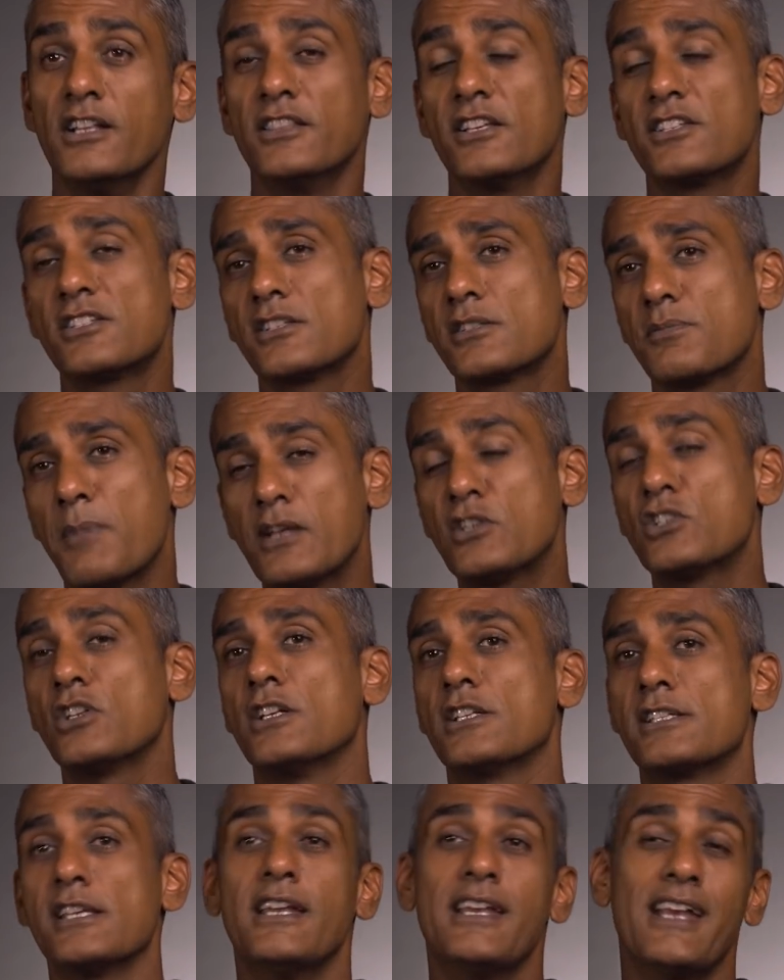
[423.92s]
The suspension
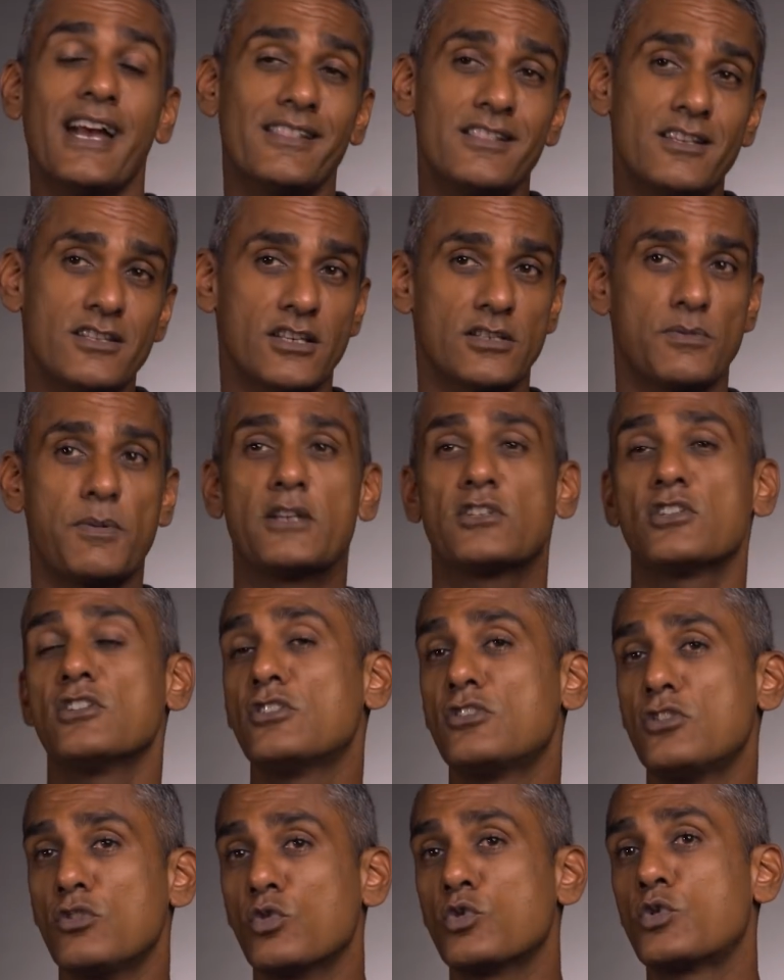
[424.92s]
is, and the suspension
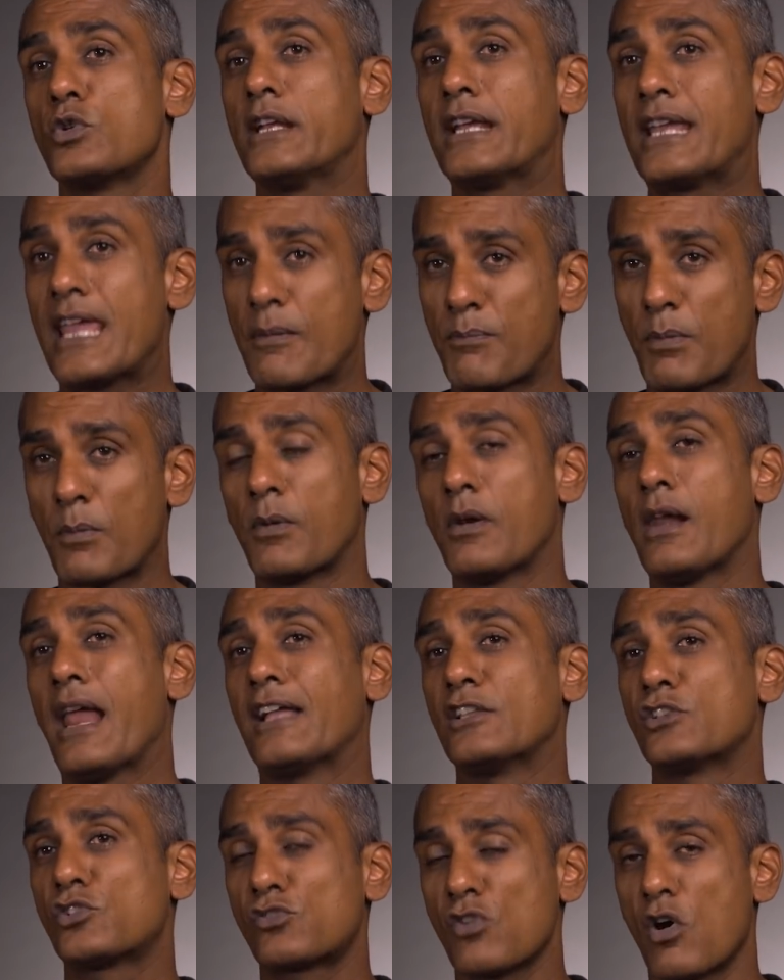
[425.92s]
is usually capable
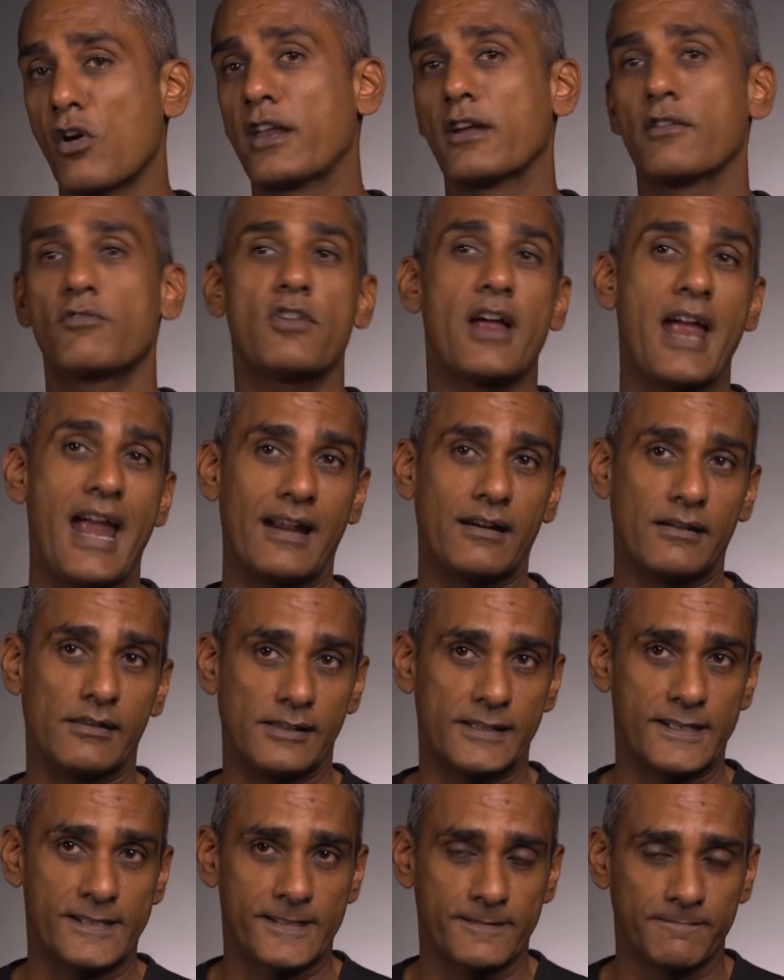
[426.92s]
and strong enough to handle
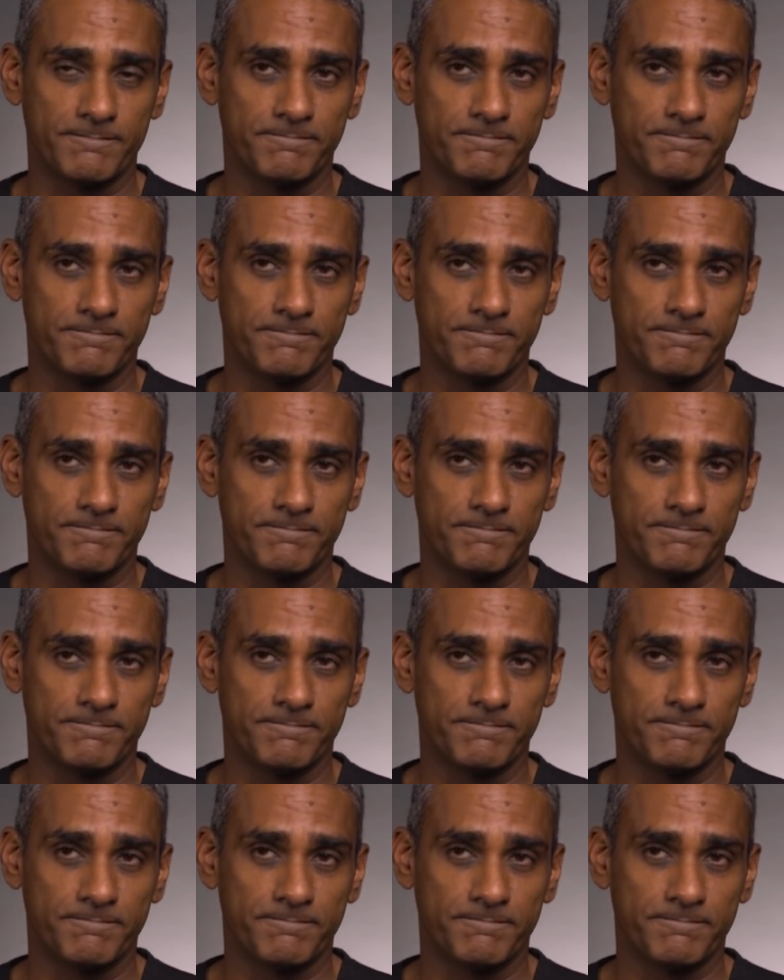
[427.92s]
this.